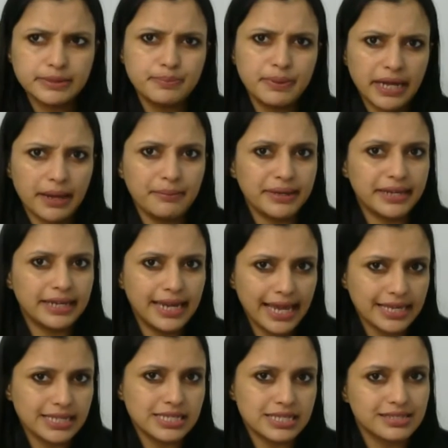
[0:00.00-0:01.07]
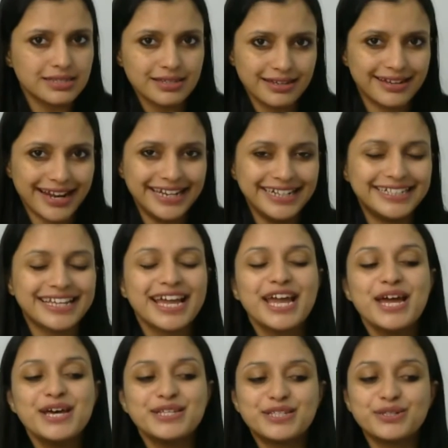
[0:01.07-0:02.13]
becoming less, right?
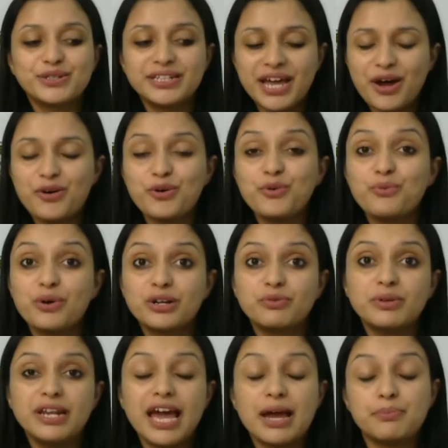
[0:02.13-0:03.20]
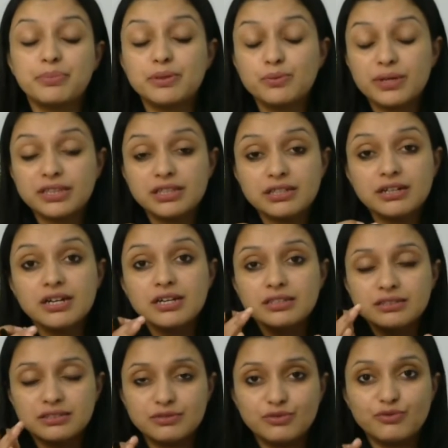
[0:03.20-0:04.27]
So now what will happen
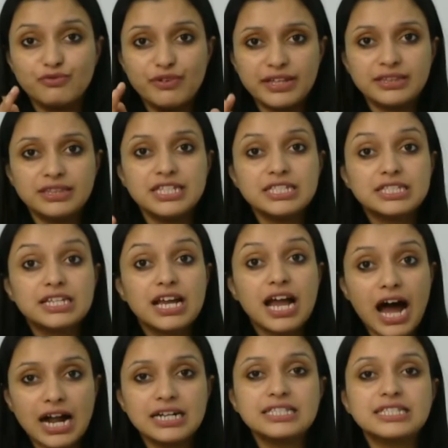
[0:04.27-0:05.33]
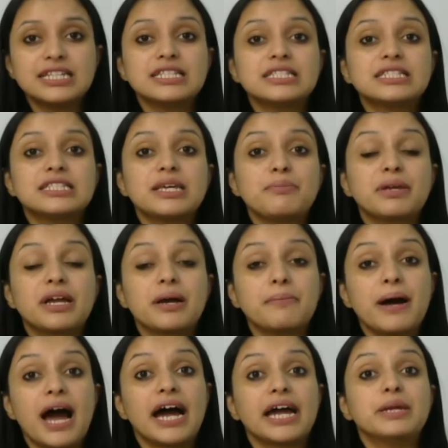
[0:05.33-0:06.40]
when these guard cells, they become
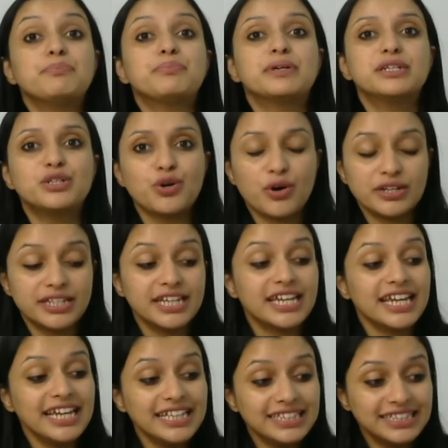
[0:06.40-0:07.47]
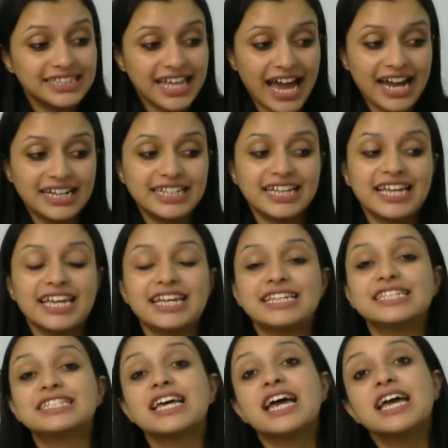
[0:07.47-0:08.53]
hypertonic? In that
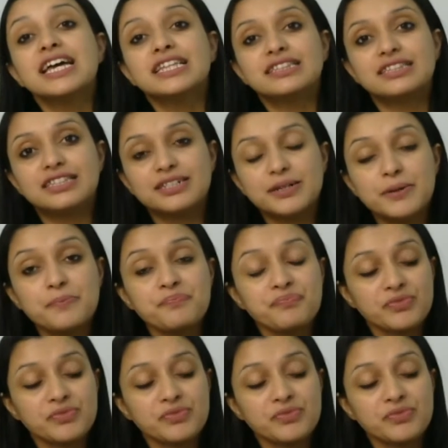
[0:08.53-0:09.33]
case, the